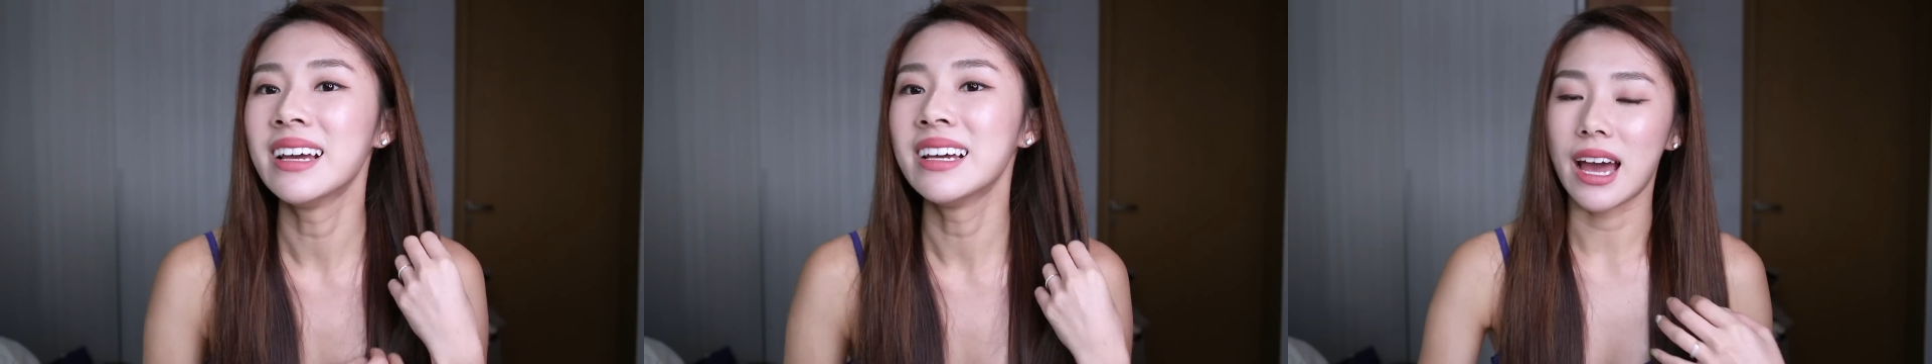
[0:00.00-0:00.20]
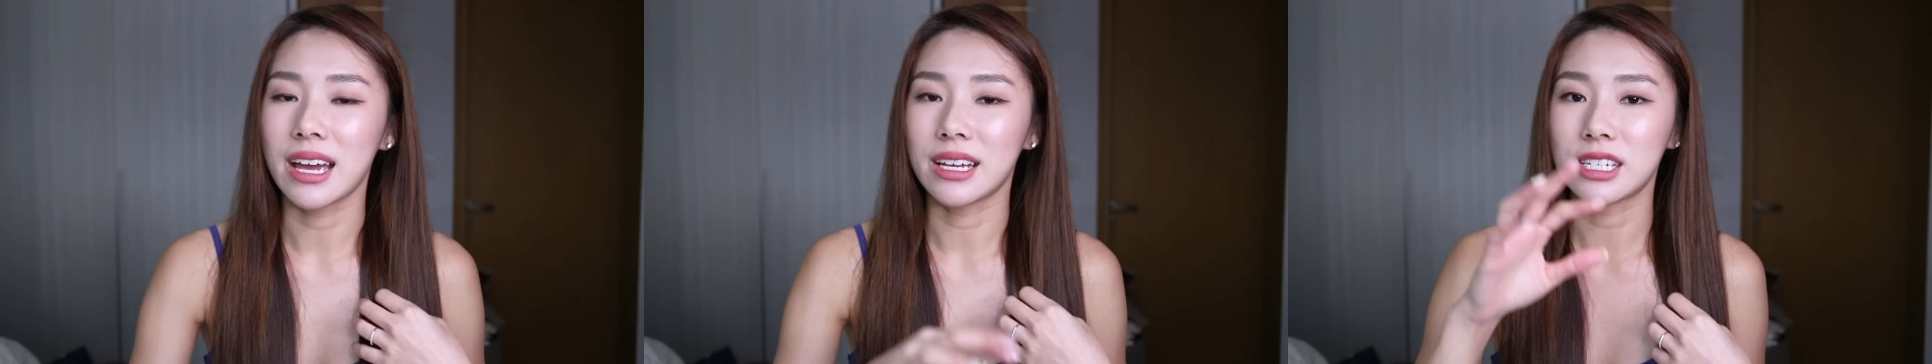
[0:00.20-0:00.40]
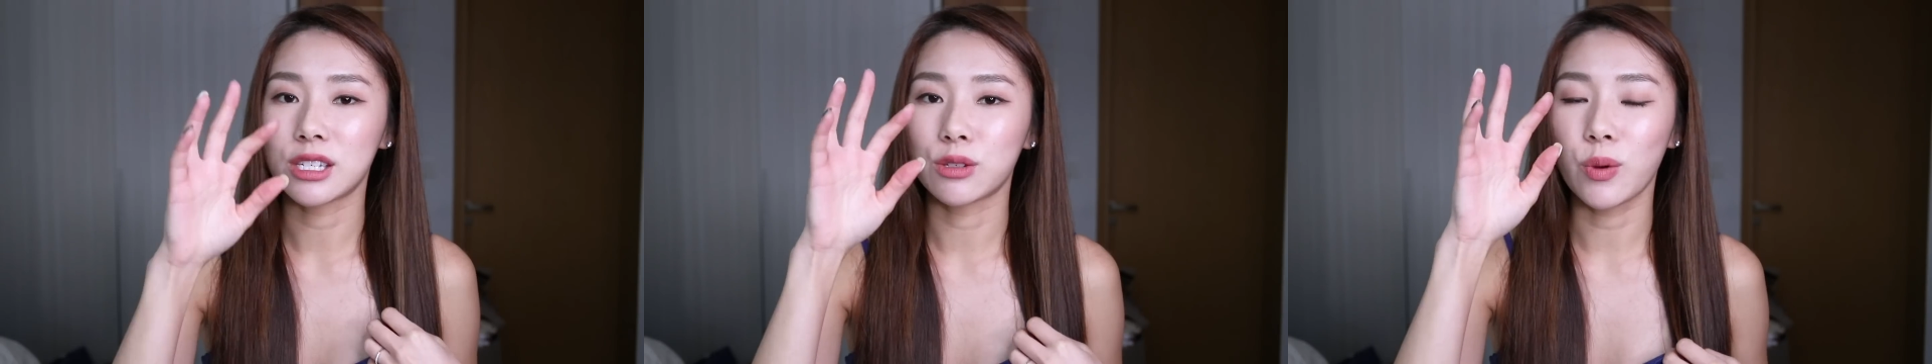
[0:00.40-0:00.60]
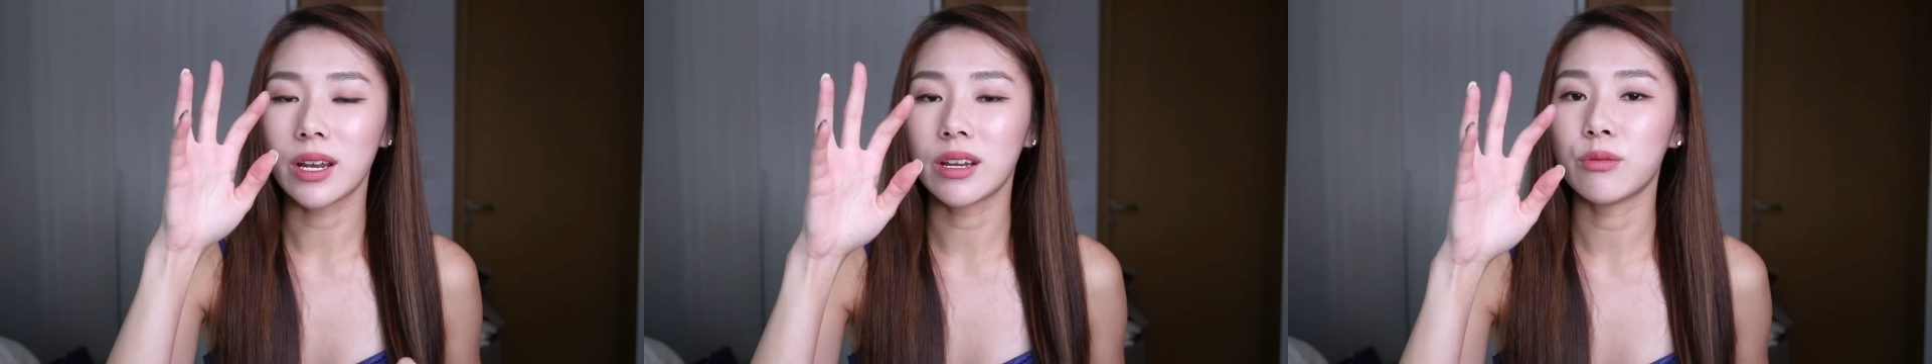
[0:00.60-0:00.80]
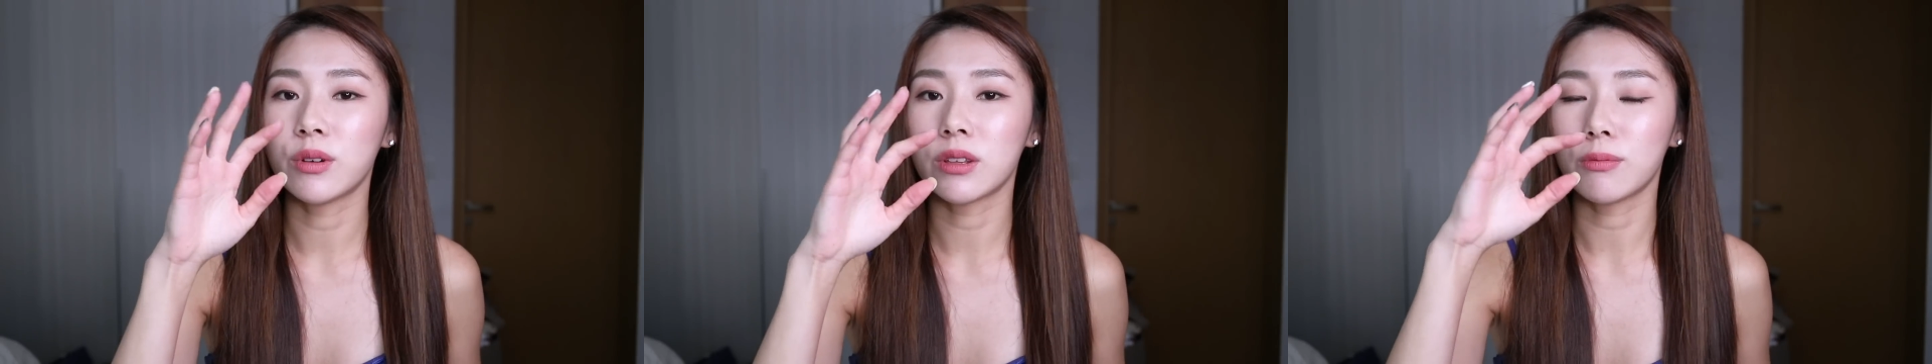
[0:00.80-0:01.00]
I just went
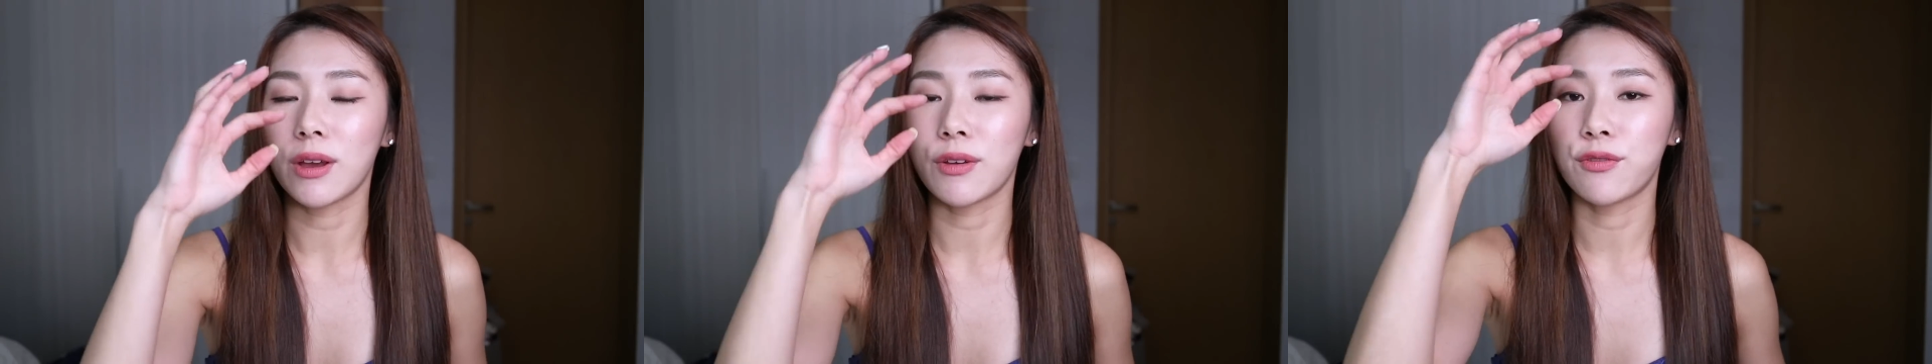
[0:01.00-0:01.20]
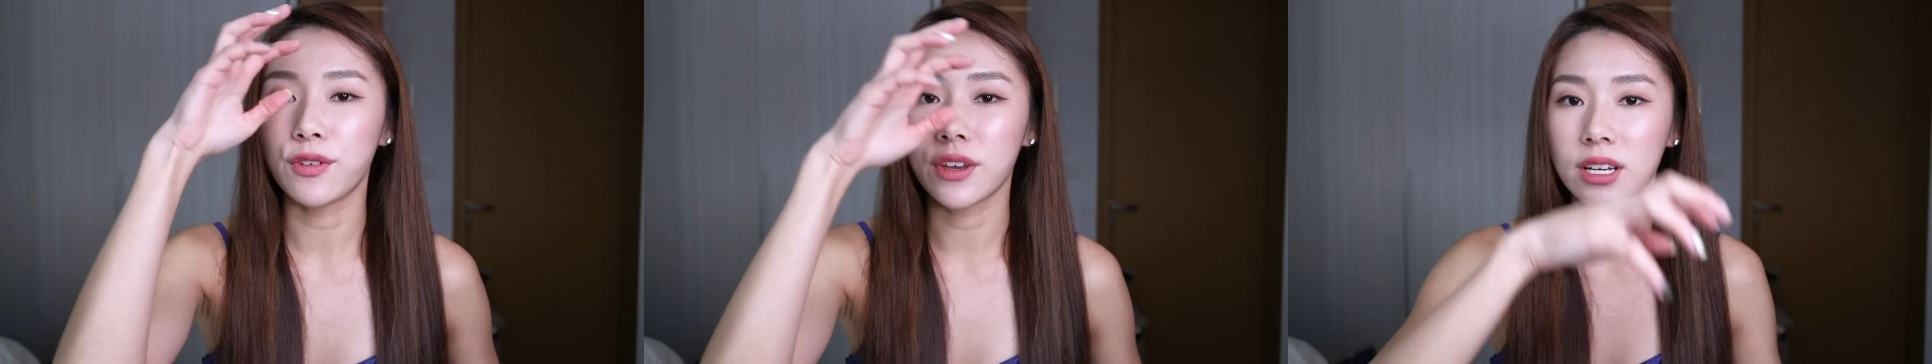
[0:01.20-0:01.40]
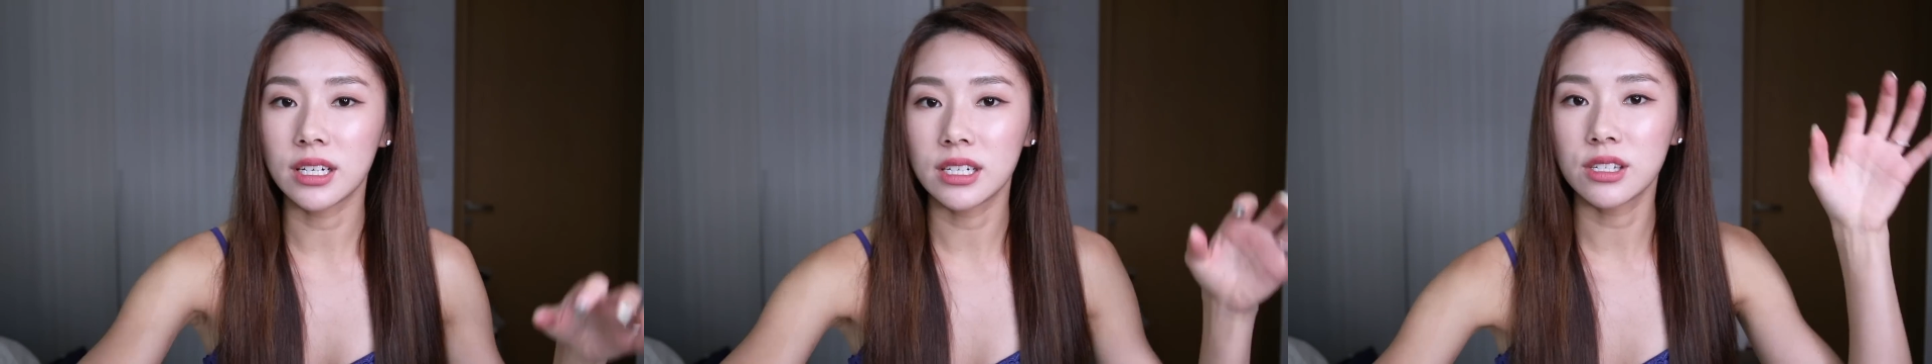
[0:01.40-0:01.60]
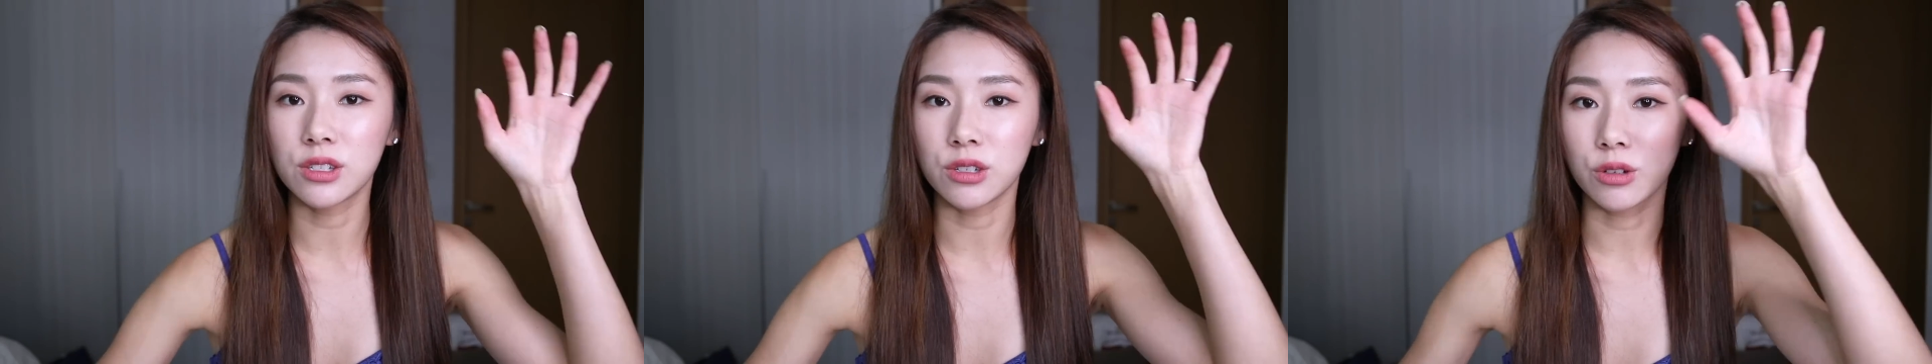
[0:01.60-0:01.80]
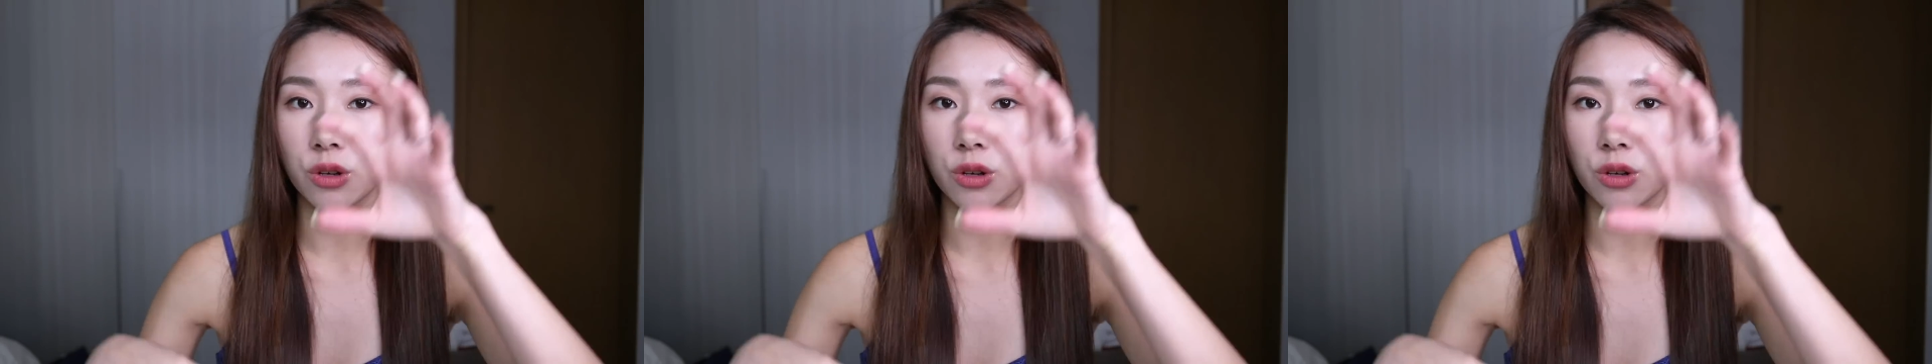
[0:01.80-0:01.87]
in with my fingers to